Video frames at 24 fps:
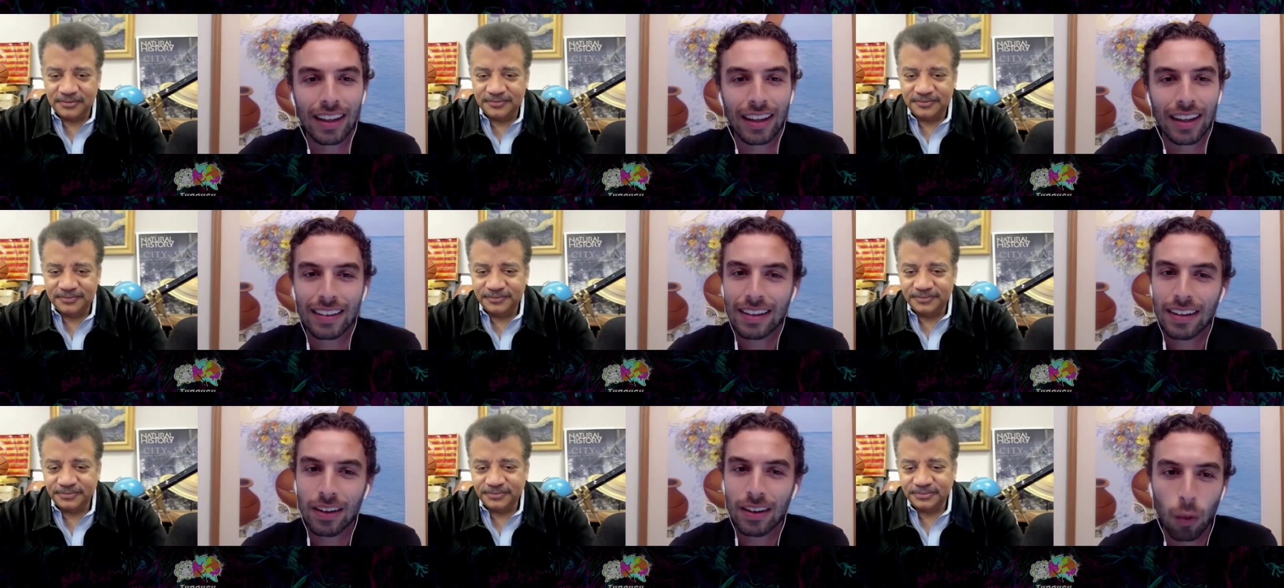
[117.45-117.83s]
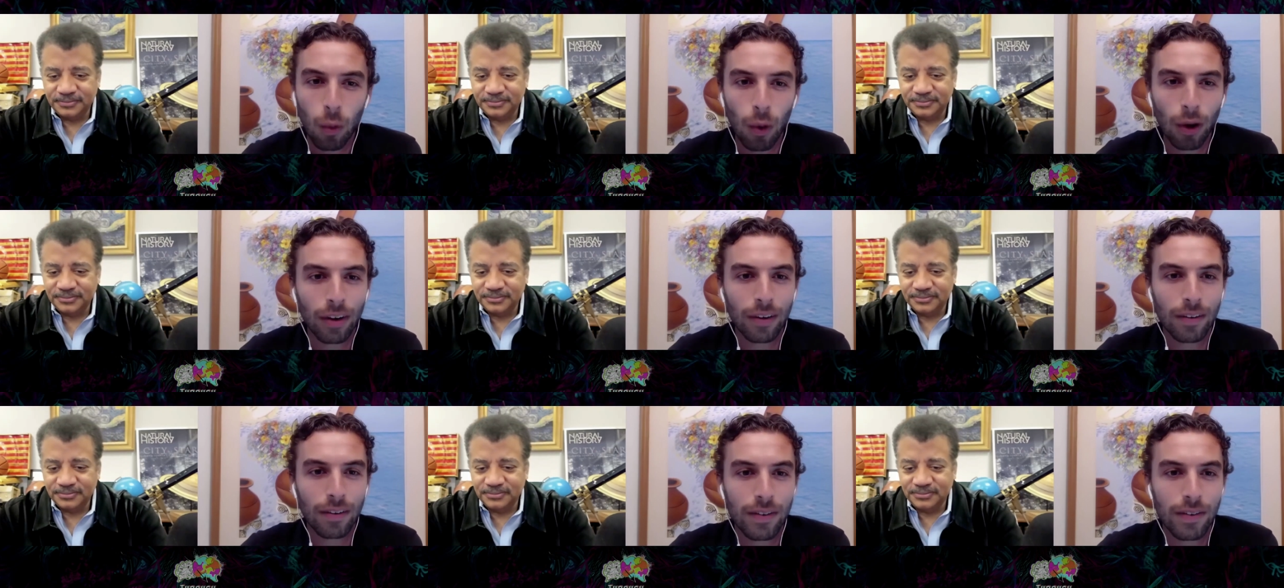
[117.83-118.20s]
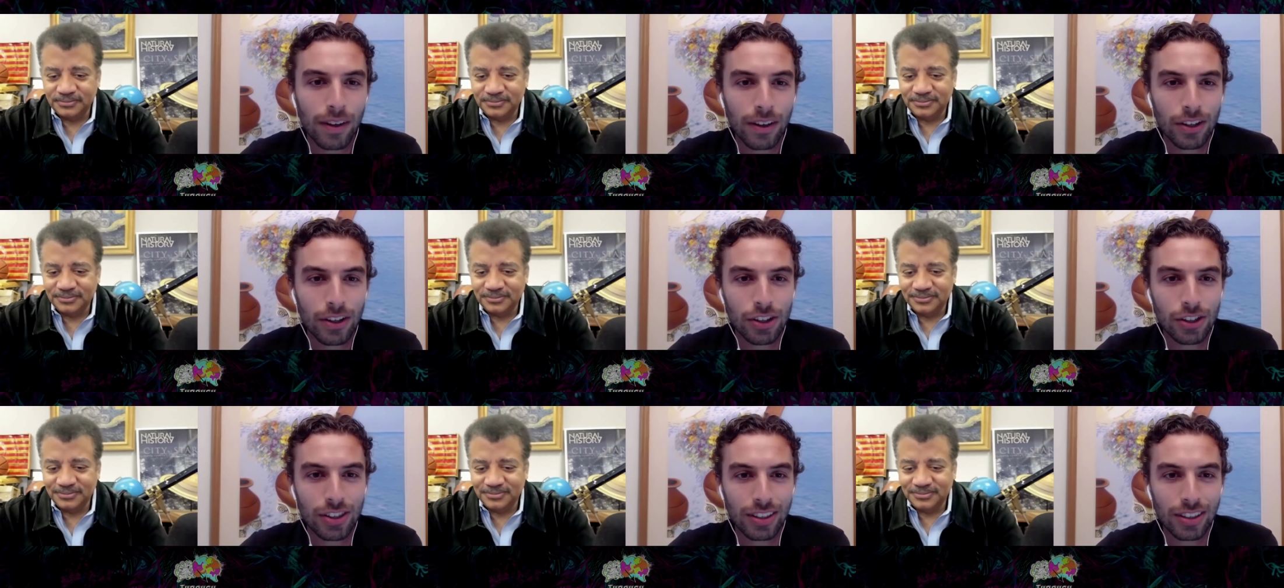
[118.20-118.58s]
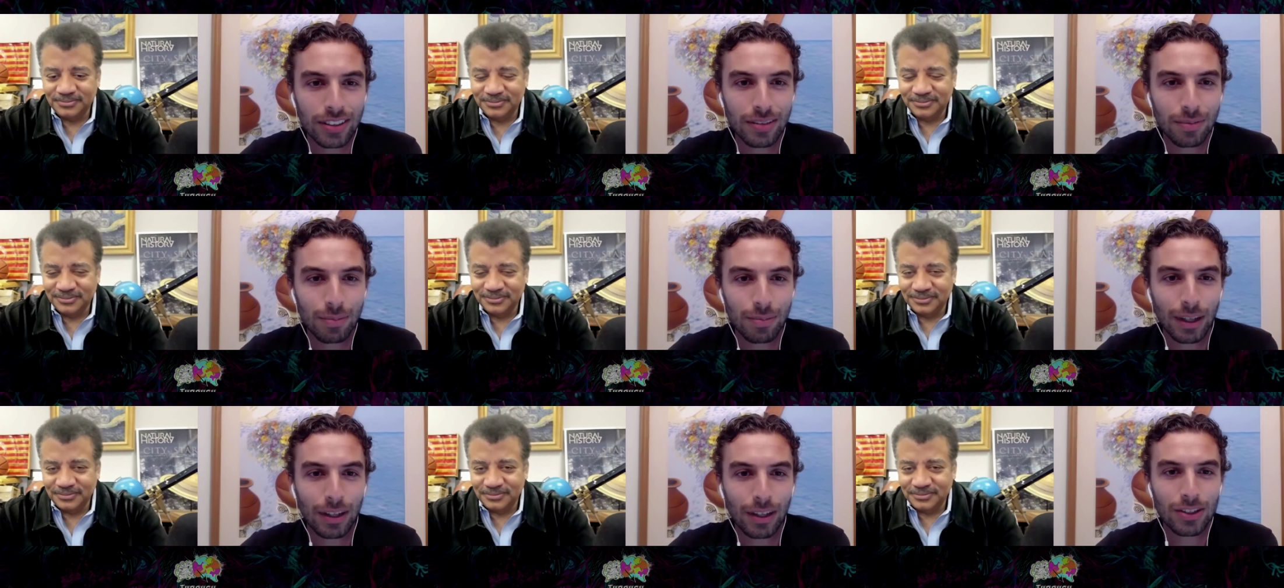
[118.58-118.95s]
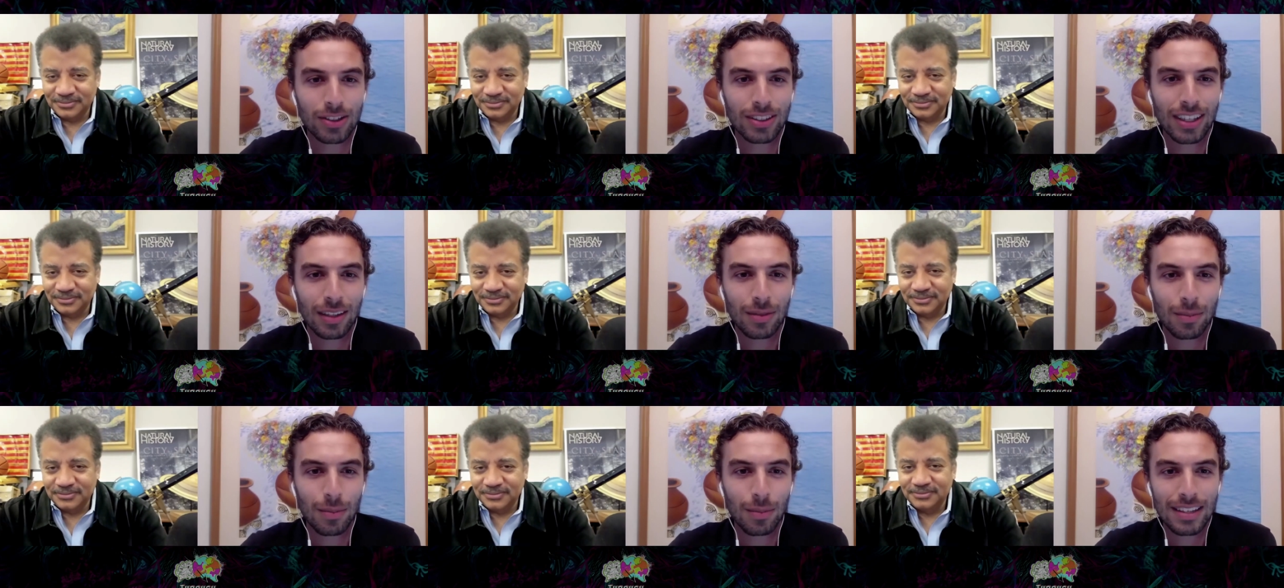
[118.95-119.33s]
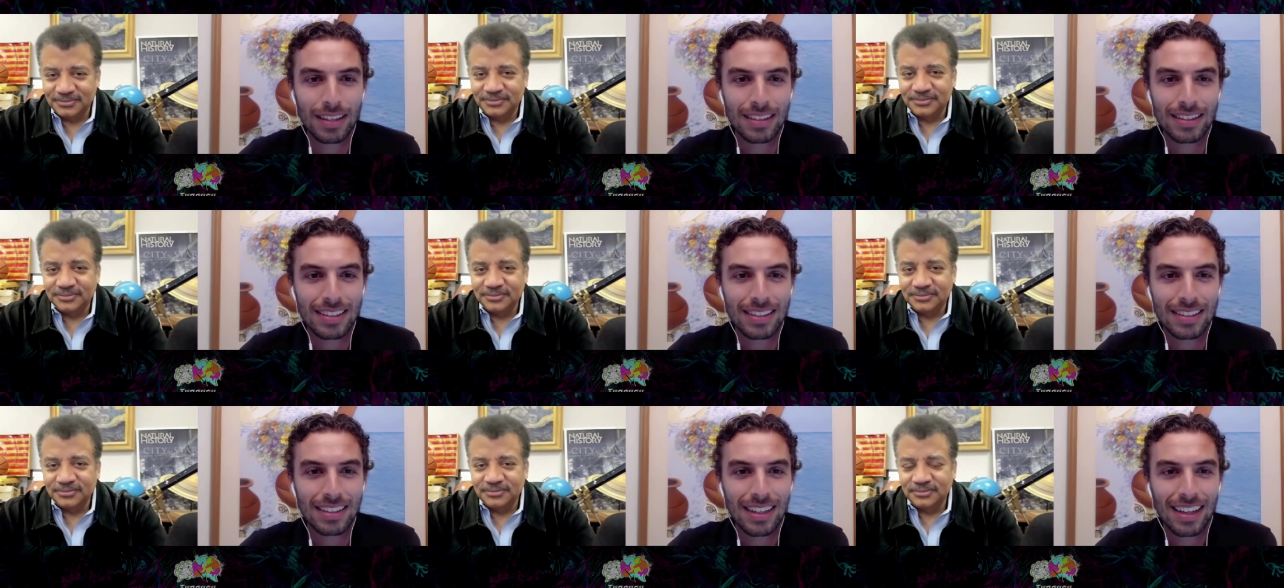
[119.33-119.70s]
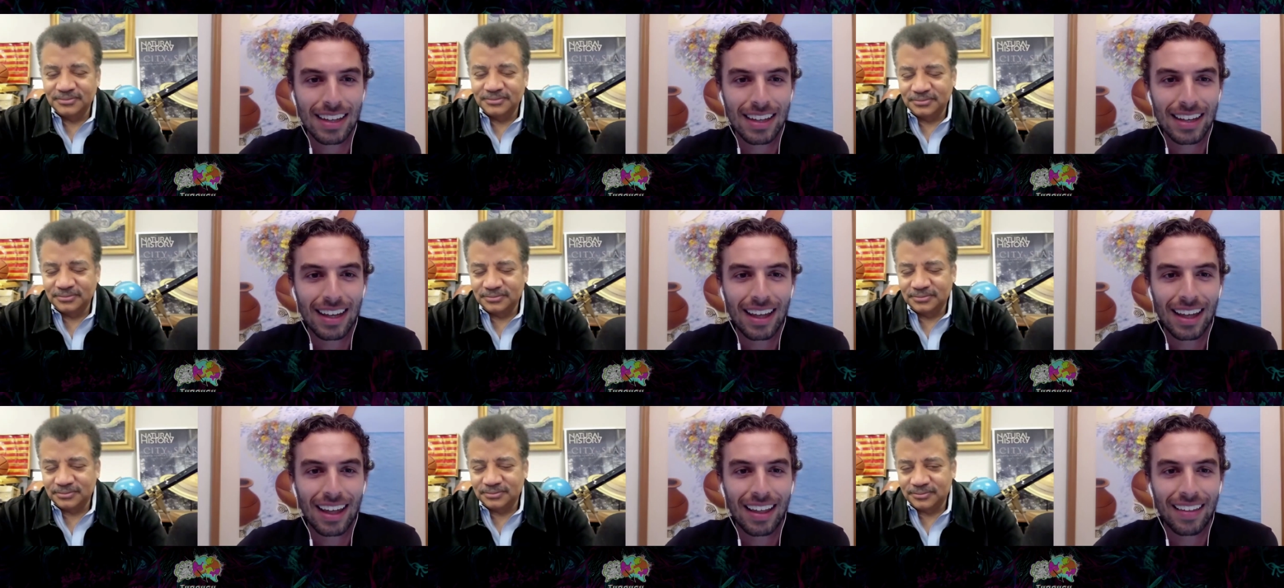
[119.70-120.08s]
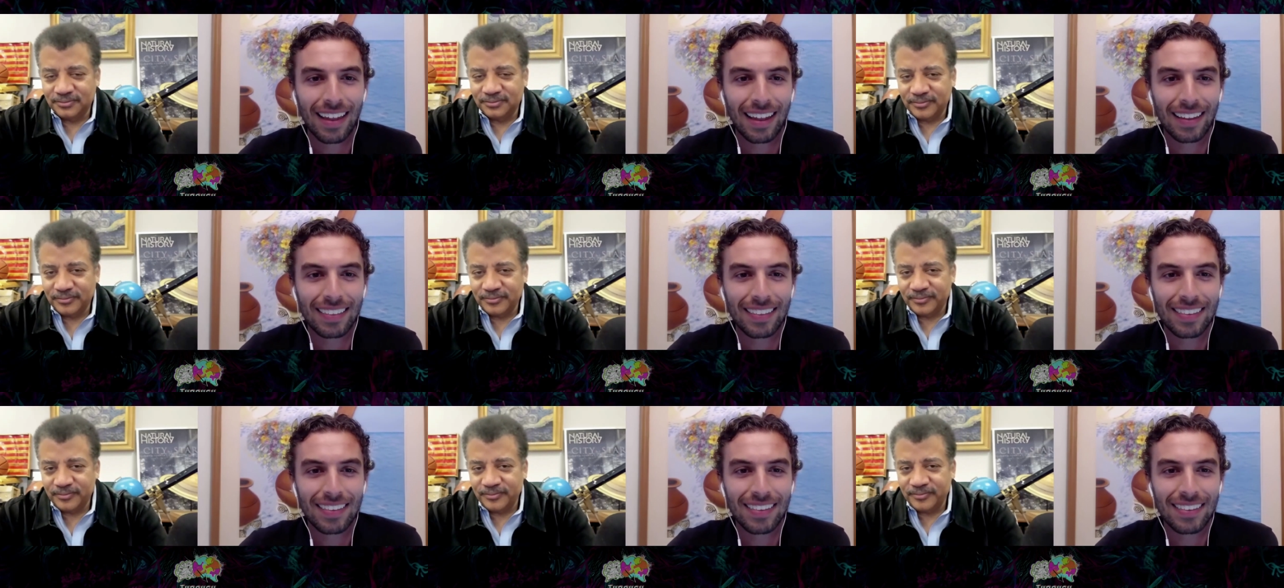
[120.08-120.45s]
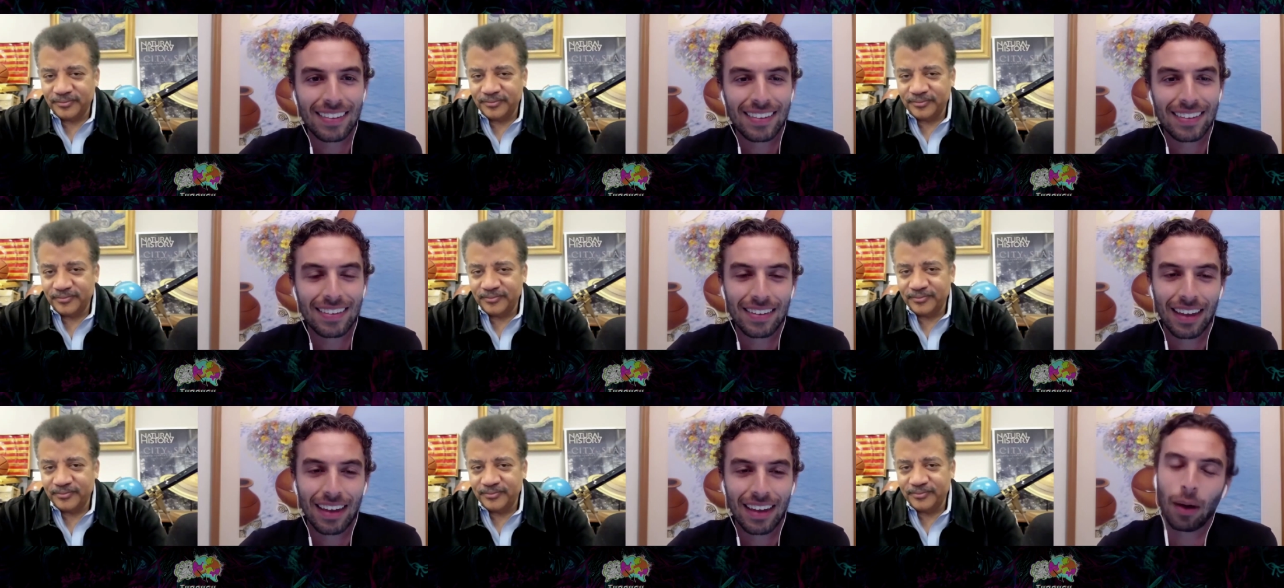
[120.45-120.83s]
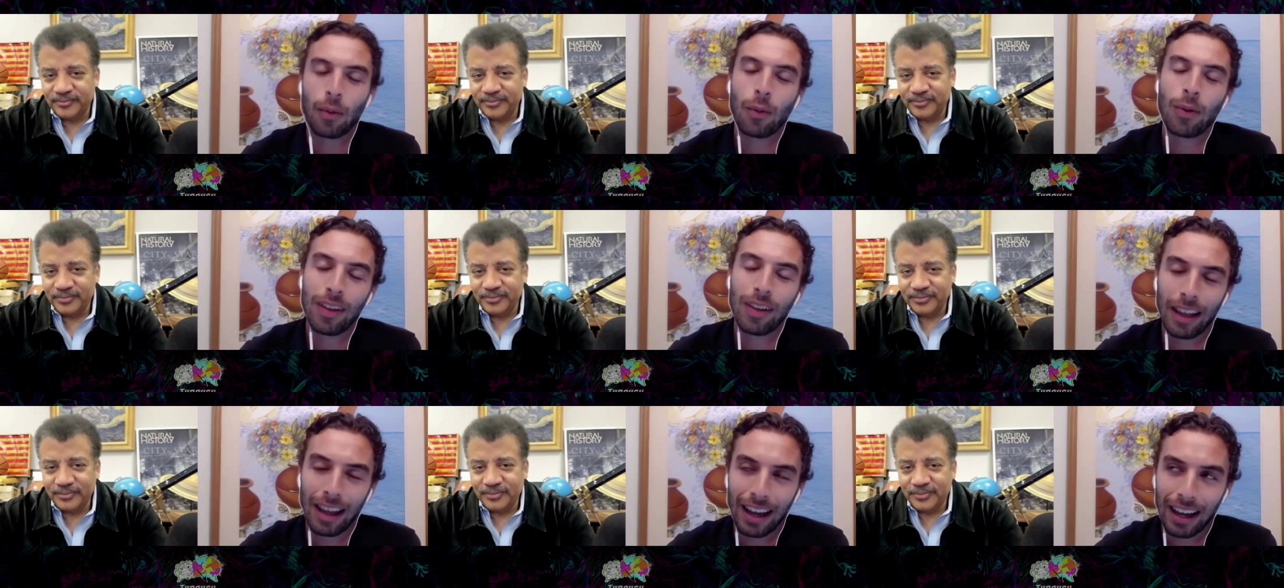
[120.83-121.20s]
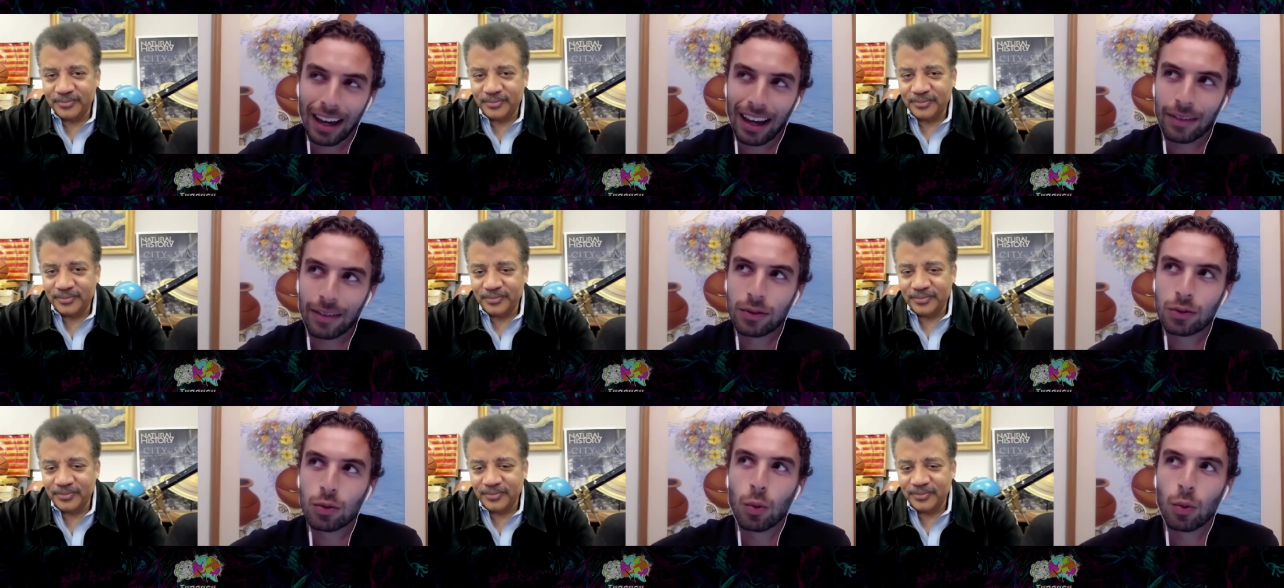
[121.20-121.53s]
Speaker 1: I didn't want to finish it, because that means that, well, I have to